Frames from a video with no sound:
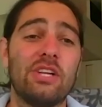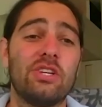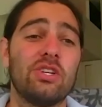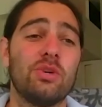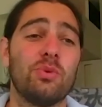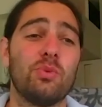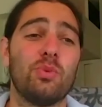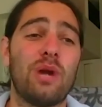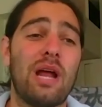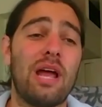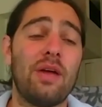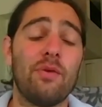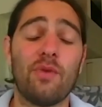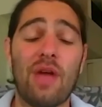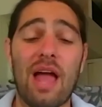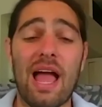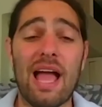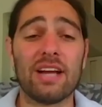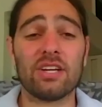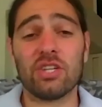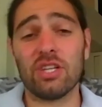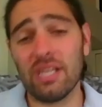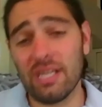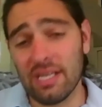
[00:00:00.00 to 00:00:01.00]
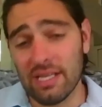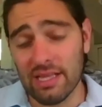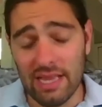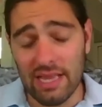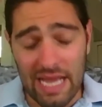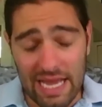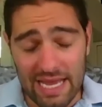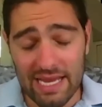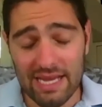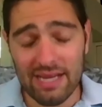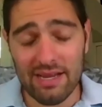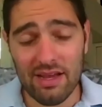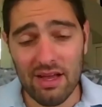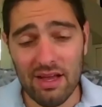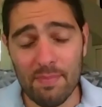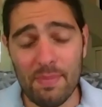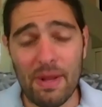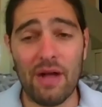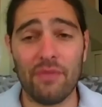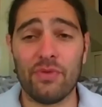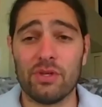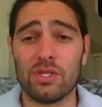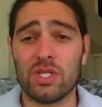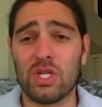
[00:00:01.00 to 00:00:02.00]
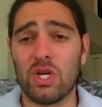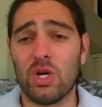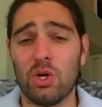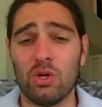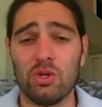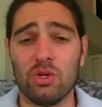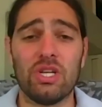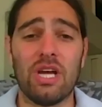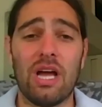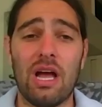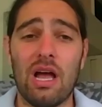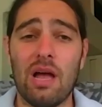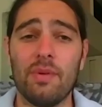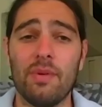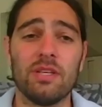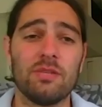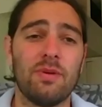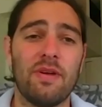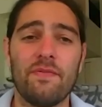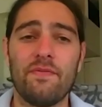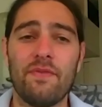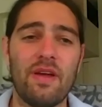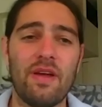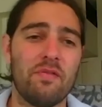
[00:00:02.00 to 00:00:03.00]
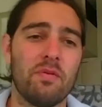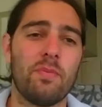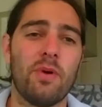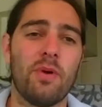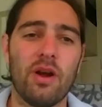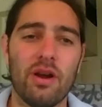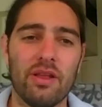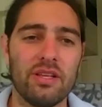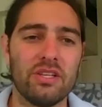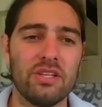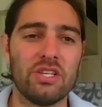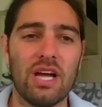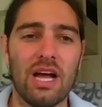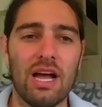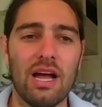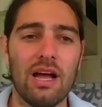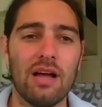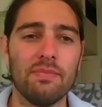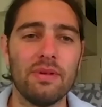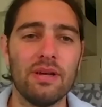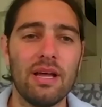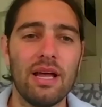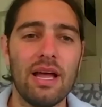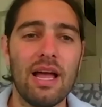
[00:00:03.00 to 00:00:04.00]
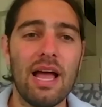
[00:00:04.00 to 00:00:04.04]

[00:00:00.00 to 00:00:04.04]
What I actually like about this whole job, and is my favorite part of the job,